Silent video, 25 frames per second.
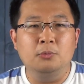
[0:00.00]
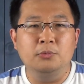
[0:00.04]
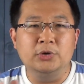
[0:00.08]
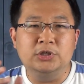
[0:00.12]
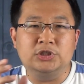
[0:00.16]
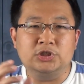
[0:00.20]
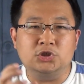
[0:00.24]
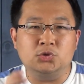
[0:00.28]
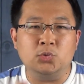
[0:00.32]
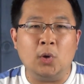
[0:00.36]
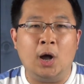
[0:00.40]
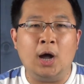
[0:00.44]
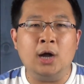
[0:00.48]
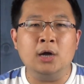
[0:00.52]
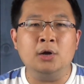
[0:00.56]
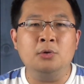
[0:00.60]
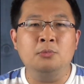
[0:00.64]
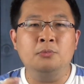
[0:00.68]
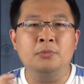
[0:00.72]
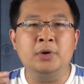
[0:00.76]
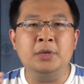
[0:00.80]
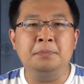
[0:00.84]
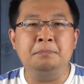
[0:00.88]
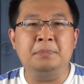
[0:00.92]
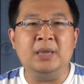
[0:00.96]
we
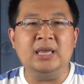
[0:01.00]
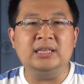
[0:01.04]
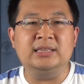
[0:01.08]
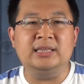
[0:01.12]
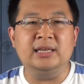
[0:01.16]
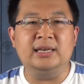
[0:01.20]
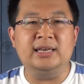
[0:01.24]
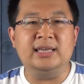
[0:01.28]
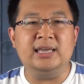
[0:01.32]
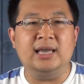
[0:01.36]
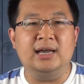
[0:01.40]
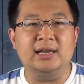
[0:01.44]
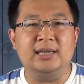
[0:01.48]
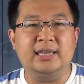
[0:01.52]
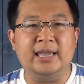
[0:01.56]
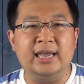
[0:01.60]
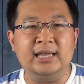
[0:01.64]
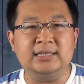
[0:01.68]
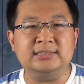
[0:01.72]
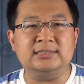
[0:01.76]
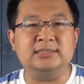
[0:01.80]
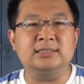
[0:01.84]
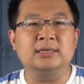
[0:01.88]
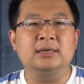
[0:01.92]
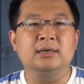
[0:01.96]
swung repeatedly
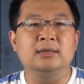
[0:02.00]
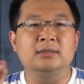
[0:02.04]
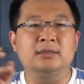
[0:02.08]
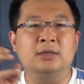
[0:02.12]
against